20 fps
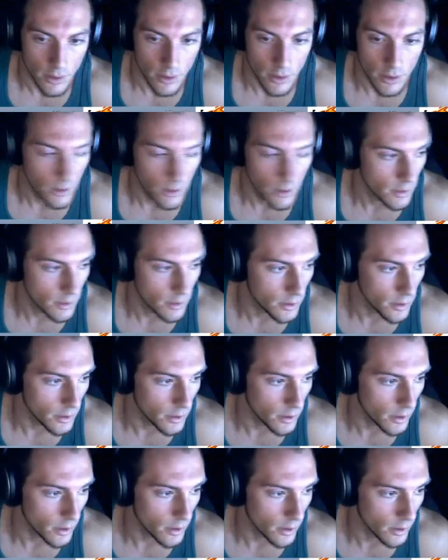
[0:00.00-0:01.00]
the
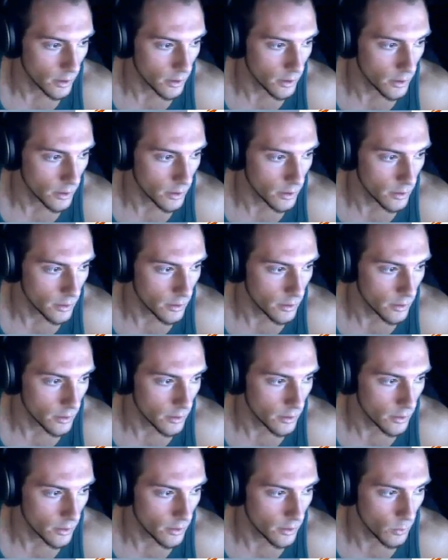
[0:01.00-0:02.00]

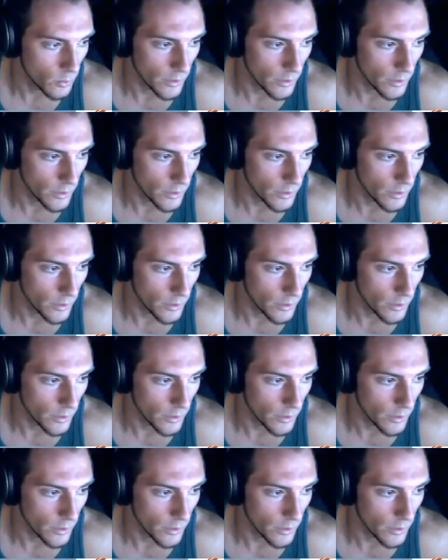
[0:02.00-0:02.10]
without